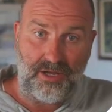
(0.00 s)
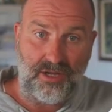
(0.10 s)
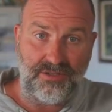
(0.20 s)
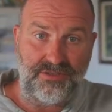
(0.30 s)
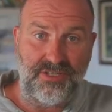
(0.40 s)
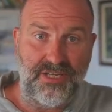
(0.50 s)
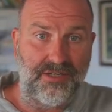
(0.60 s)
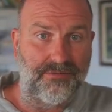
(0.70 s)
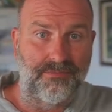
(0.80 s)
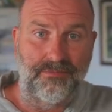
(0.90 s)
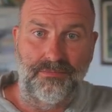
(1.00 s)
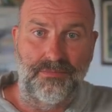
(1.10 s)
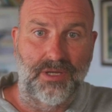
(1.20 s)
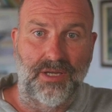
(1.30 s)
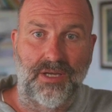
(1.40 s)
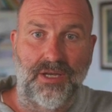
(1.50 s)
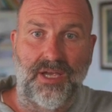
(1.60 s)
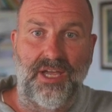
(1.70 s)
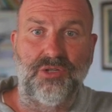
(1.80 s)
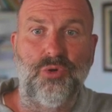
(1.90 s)
Also here,
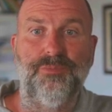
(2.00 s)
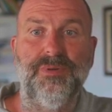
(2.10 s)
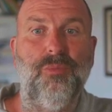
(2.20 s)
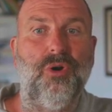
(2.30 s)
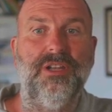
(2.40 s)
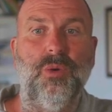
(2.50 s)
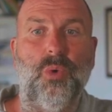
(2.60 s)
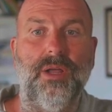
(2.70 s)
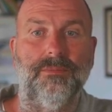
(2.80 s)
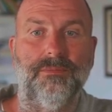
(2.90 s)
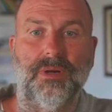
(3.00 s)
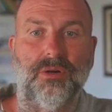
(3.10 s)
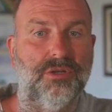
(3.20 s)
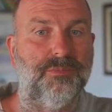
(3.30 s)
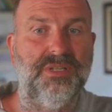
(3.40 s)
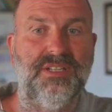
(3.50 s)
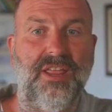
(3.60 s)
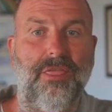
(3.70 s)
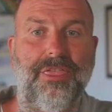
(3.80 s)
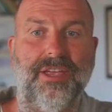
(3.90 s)
it could be more than one, could be
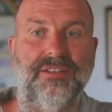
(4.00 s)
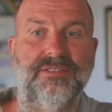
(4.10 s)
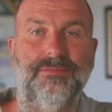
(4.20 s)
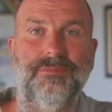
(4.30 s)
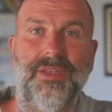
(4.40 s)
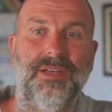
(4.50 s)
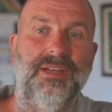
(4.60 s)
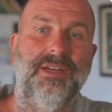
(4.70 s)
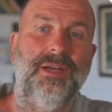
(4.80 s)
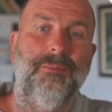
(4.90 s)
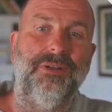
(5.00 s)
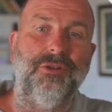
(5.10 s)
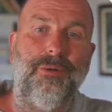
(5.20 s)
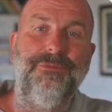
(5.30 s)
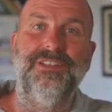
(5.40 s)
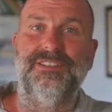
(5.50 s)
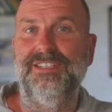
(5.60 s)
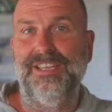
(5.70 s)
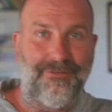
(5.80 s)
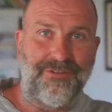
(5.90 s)
10 things. But
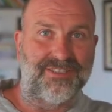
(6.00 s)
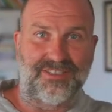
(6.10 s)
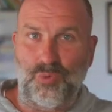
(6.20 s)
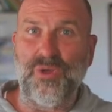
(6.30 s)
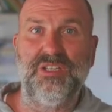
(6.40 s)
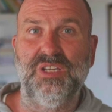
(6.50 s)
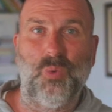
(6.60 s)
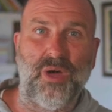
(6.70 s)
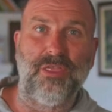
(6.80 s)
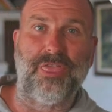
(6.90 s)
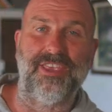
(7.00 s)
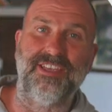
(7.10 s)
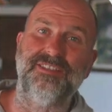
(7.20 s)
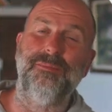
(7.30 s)
obviously, if it's 21 things,